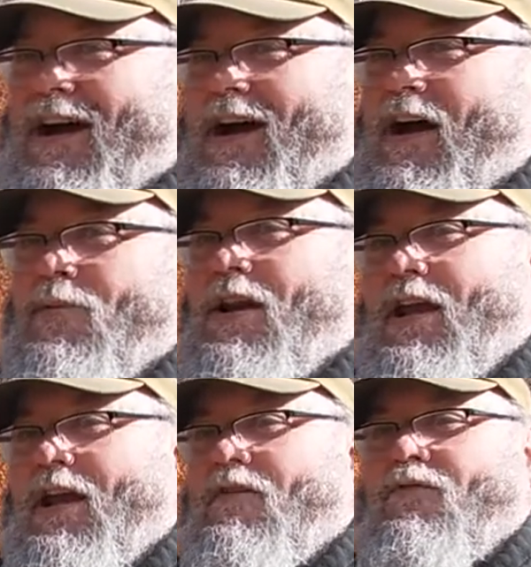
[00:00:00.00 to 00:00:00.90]
I've been
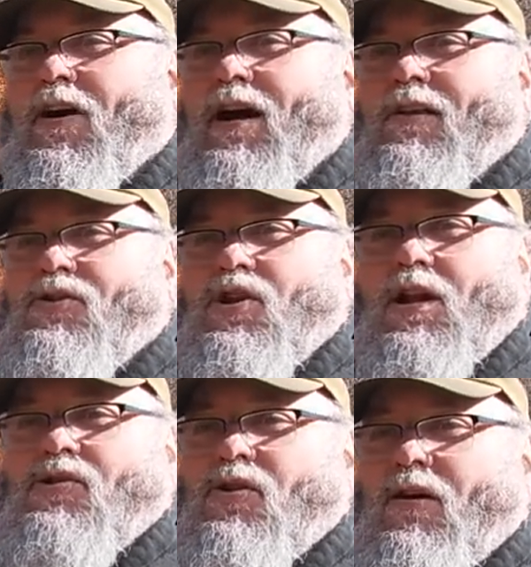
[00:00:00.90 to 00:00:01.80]
hand filing
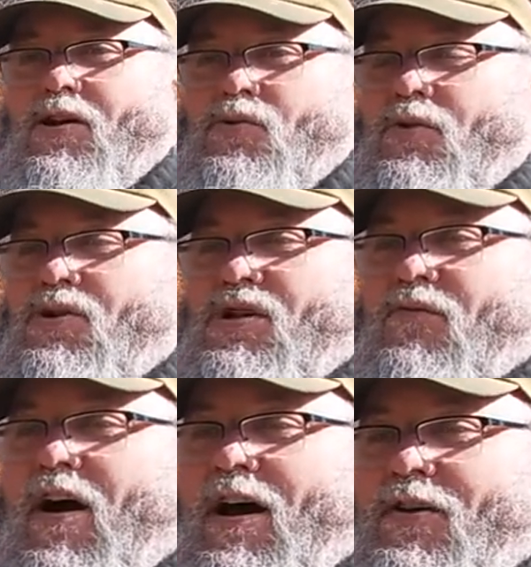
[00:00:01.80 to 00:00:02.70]
chainsaws with just
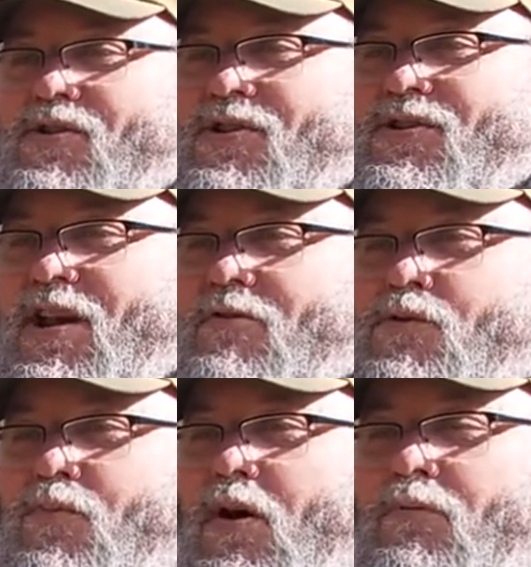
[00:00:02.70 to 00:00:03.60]
files since I was
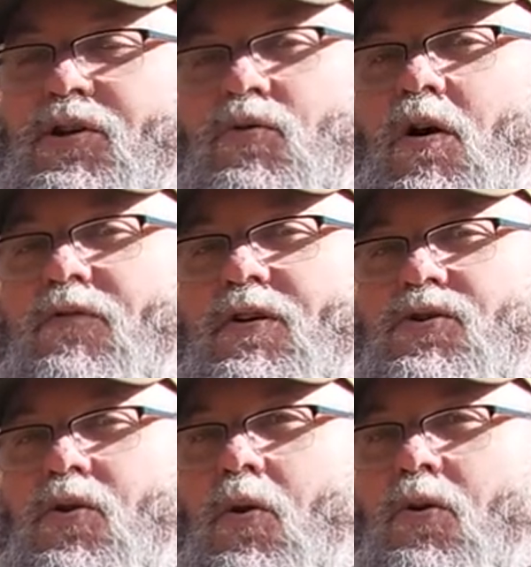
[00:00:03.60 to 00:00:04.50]
probably 12
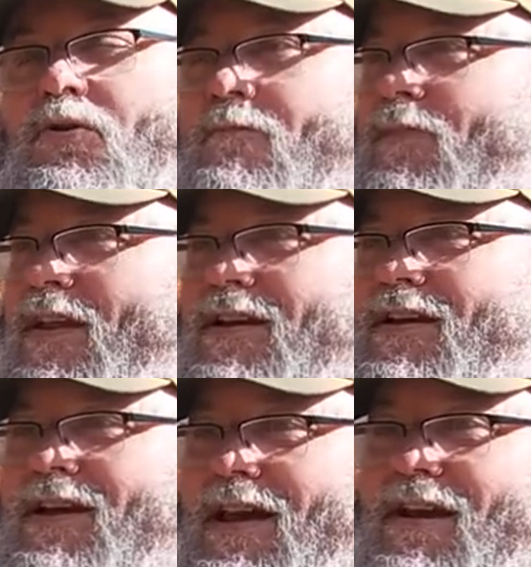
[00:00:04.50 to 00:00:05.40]
years old,
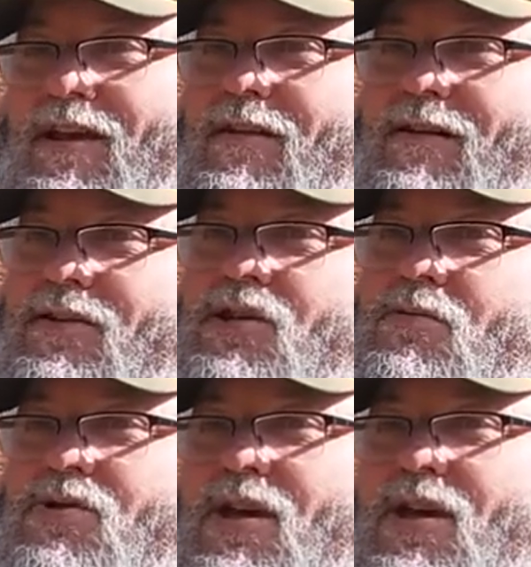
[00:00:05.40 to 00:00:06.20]
and I thought this was a